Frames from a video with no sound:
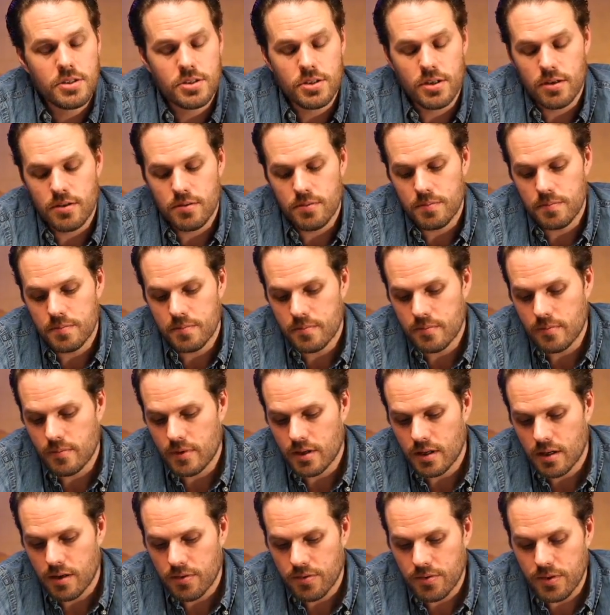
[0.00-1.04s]
So
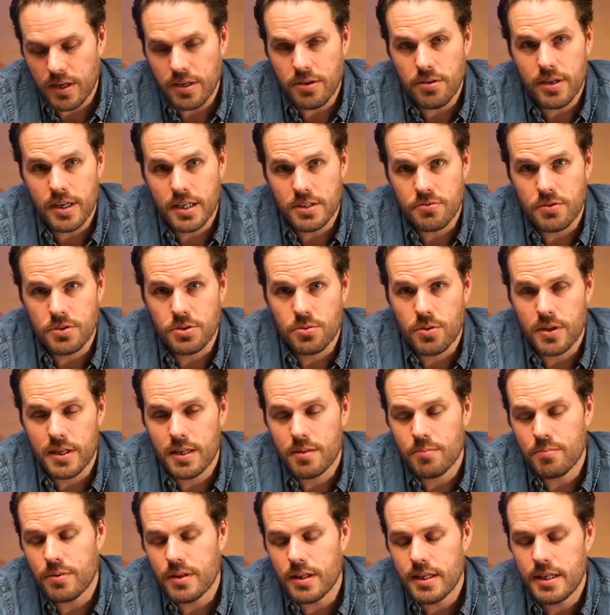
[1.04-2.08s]
thank you guys for
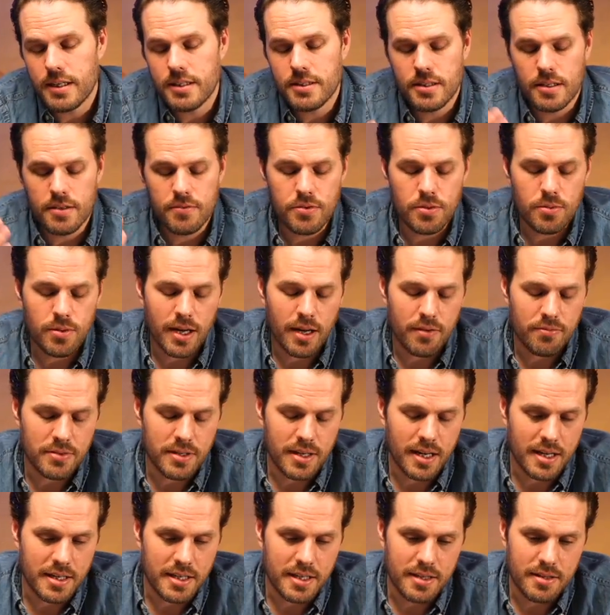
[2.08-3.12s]
joining. Please, if you have
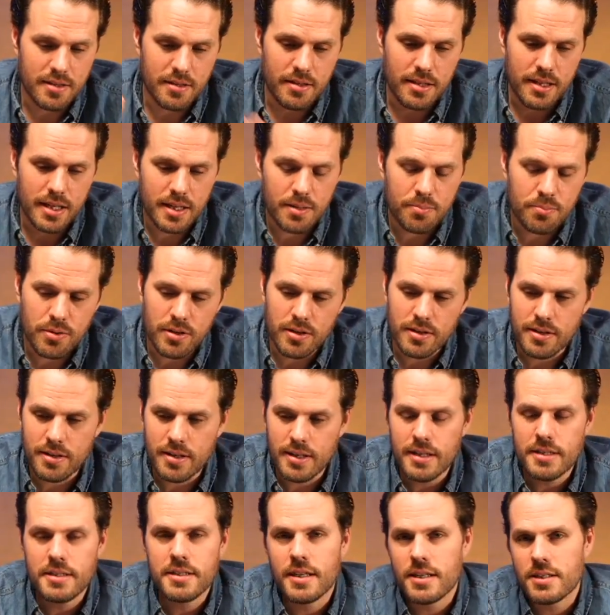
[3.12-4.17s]
not hit the like button,
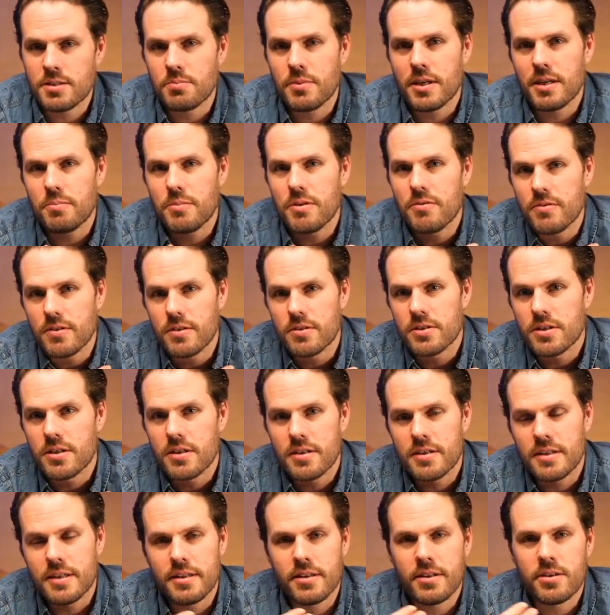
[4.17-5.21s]
it does make me feel
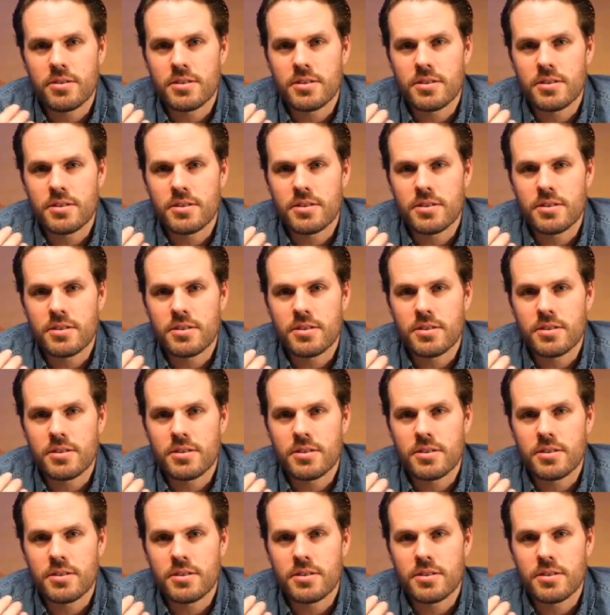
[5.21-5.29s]
good.